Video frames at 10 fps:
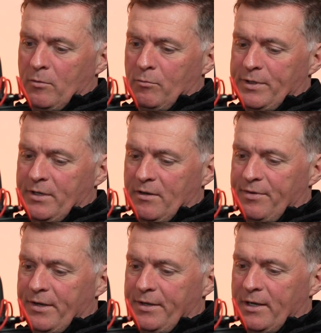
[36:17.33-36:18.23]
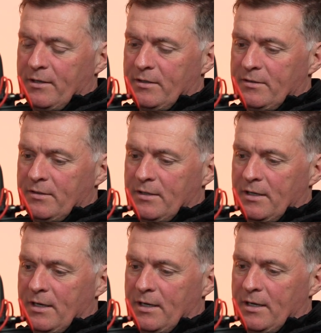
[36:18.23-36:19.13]
with the FA in England.
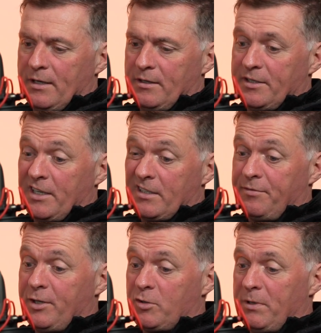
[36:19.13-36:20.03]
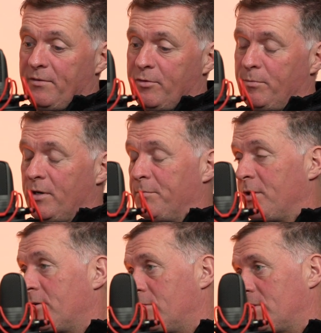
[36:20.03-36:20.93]
And then I had to finish playing football in my
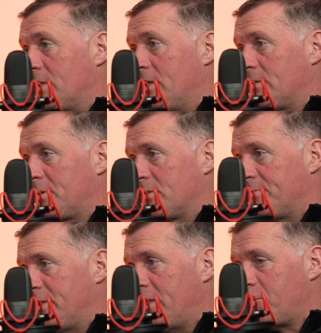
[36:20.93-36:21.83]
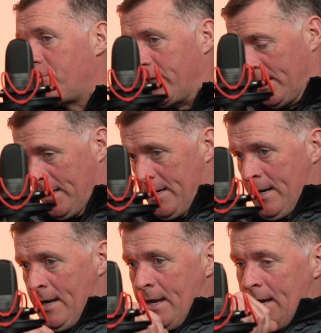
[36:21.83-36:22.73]
3rd season because of an injury.
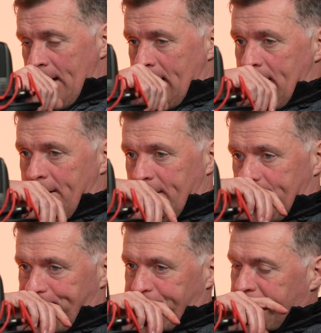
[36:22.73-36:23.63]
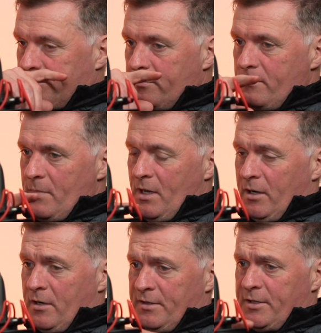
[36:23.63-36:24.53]
And I
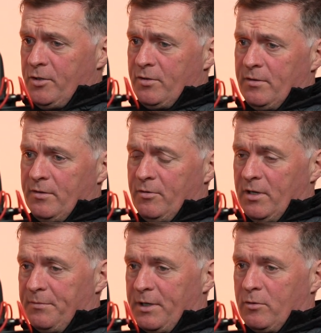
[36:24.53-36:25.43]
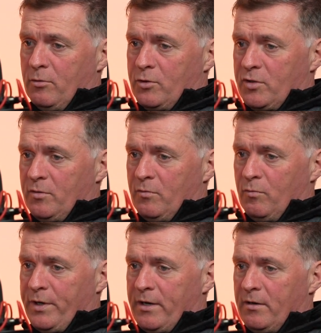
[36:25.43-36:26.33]
continued doing a little bit of coaching
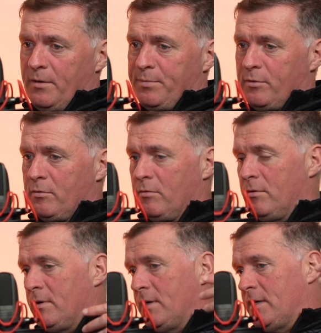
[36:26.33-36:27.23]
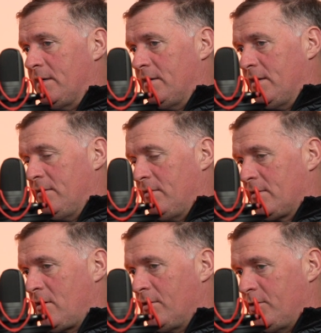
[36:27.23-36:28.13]
with Hartlepool and in
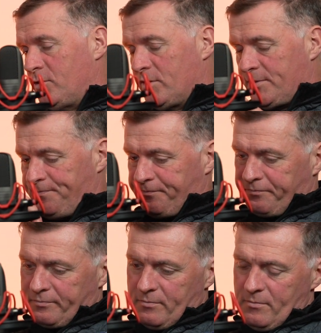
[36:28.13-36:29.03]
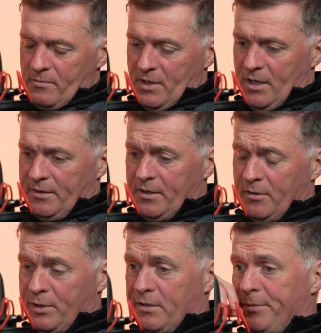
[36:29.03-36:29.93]
colleges. And then
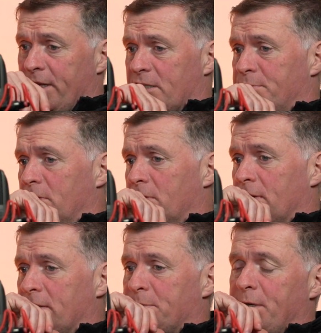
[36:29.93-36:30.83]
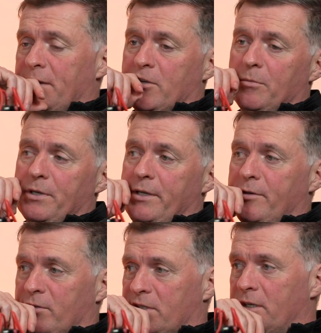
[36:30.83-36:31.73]
I went to Middlesbrough and spent a couple of
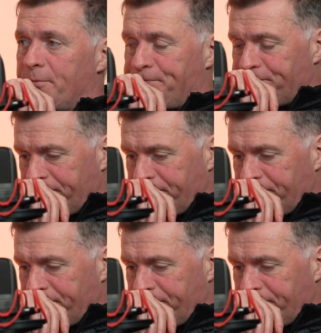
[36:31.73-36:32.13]
years there,